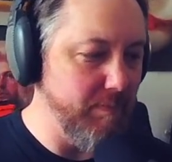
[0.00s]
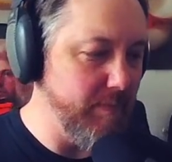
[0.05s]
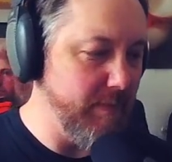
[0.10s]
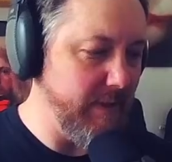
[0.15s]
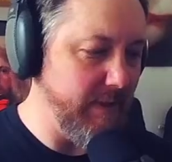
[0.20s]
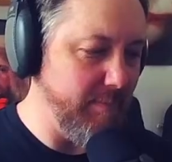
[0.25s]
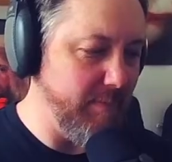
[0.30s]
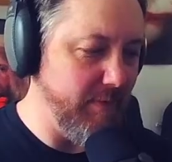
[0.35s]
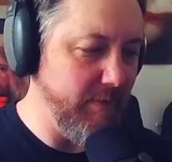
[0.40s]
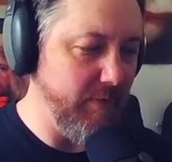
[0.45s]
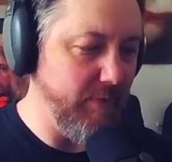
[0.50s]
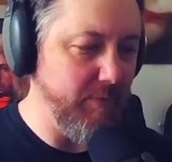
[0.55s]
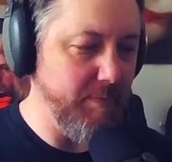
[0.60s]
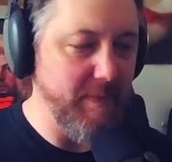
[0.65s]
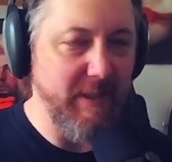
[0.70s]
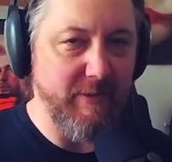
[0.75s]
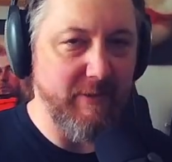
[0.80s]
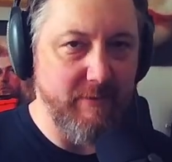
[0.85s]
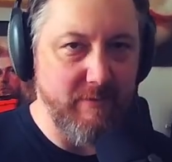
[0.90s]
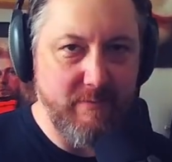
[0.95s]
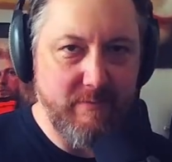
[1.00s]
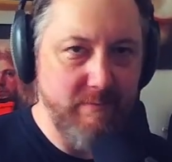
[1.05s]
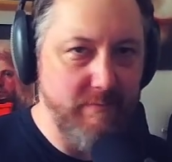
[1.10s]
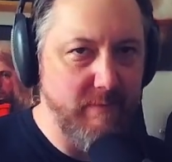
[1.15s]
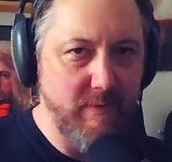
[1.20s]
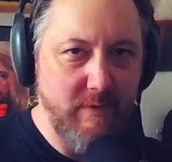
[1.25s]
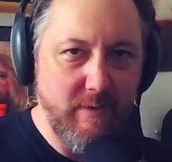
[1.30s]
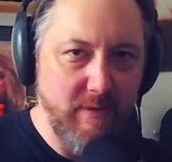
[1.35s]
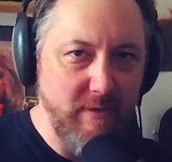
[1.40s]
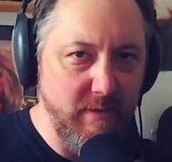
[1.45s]
a blues based,
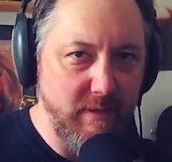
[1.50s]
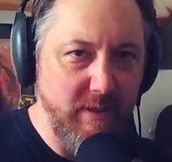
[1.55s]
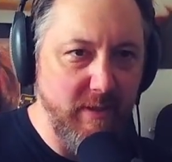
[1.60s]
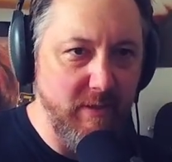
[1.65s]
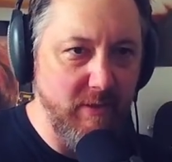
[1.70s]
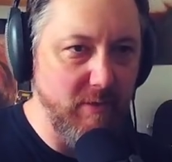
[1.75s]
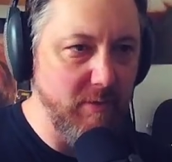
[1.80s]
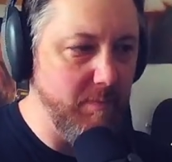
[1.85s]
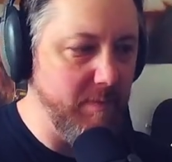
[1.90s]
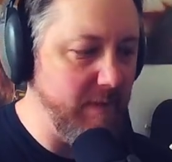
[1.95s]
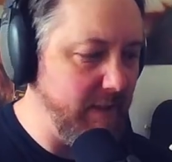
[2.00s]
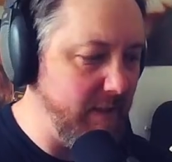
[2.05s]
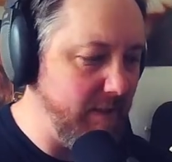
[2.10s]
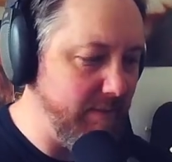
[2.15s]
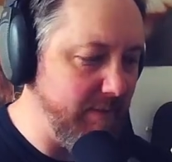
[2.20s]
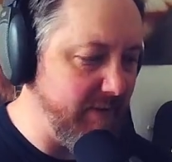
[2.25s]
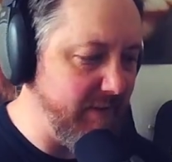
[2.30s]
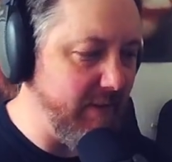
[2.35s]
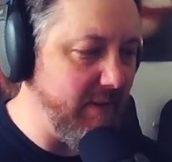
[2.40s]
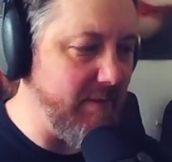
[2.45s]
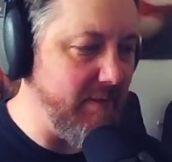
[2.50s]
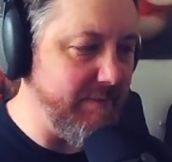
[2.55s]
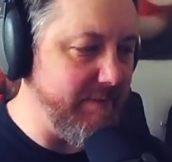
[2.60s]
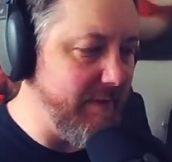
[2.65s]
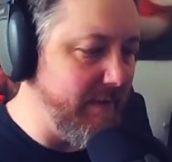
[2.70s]
you know, player myself.